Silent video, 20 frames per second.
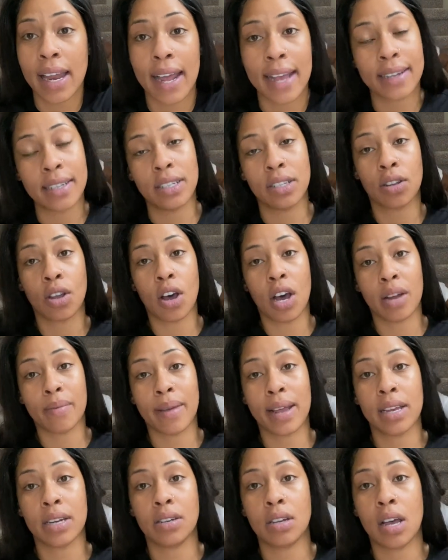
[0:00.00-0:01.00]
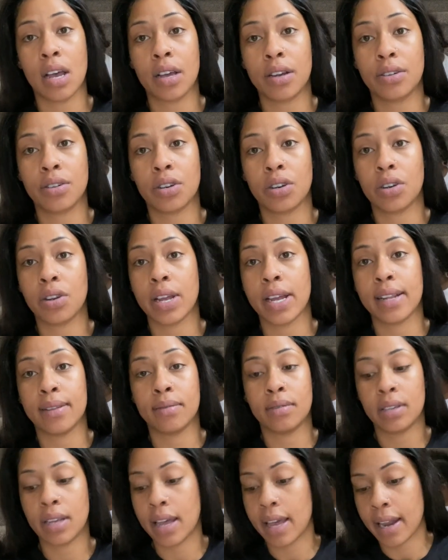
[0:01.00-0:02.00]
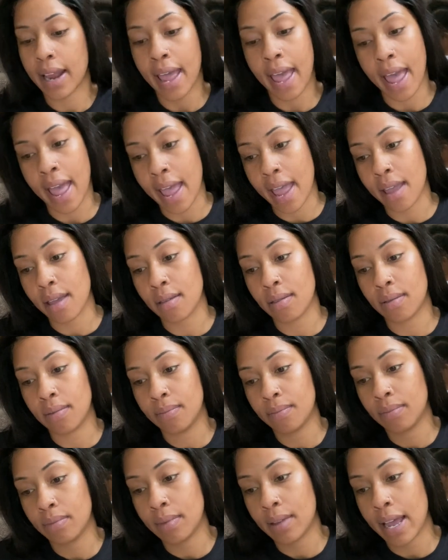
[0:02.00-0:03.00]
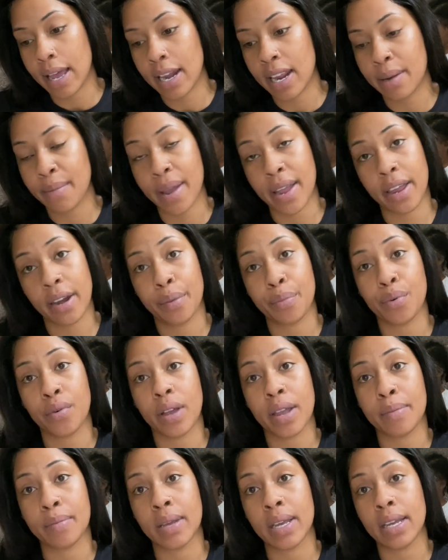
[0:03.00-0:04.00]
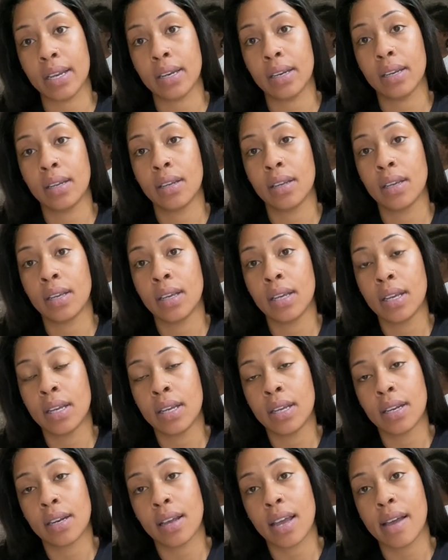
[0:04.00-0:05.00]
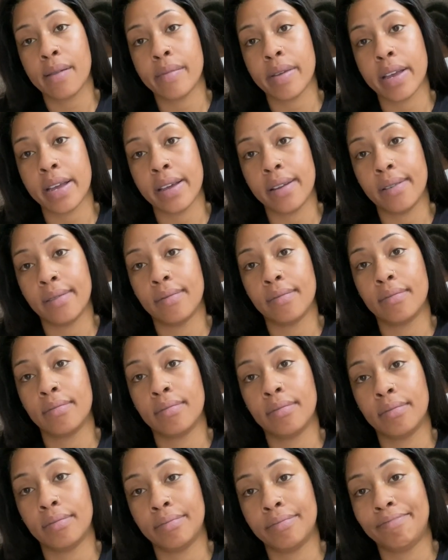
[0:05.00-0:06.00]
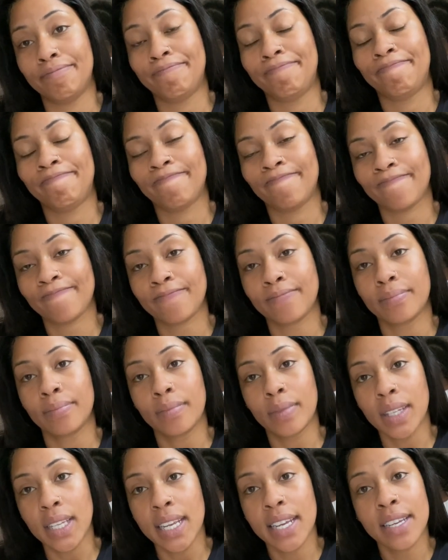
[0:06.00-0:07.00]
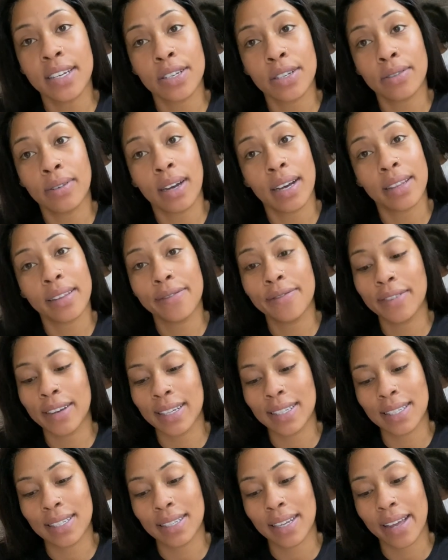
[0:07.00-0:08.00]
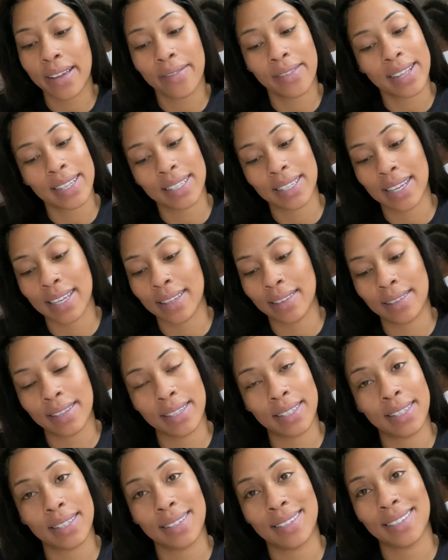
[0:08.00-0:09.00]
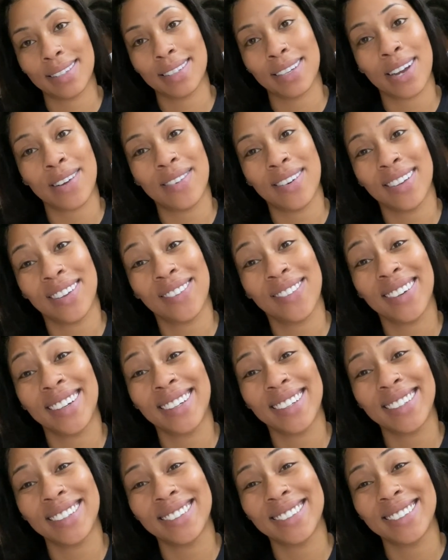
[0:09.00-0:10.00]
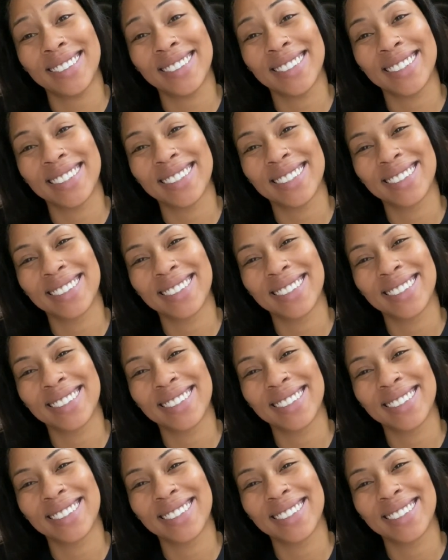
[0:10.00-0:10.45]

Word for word: I just called my doctor and said, hey, I need to make an appointment. Come in and do all the fun stuff. Let's get this show on the road.